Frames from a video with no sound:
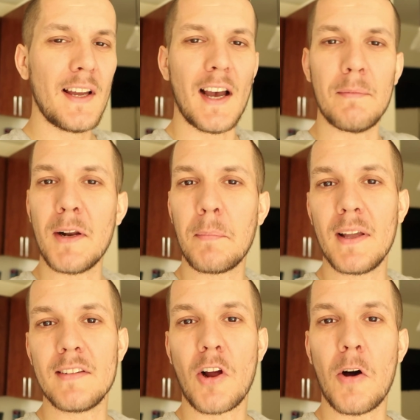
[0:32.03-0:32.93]
I'm in a
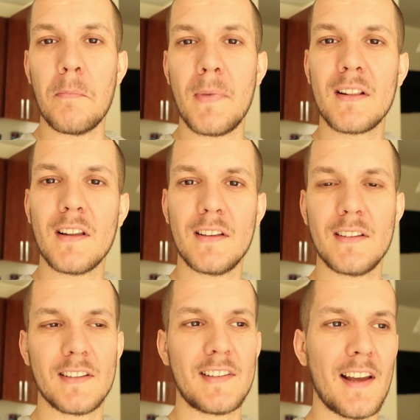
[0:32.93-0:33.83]
place called
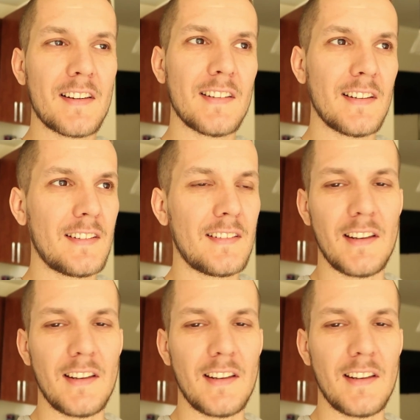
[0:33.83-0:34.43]
Midland, Texas.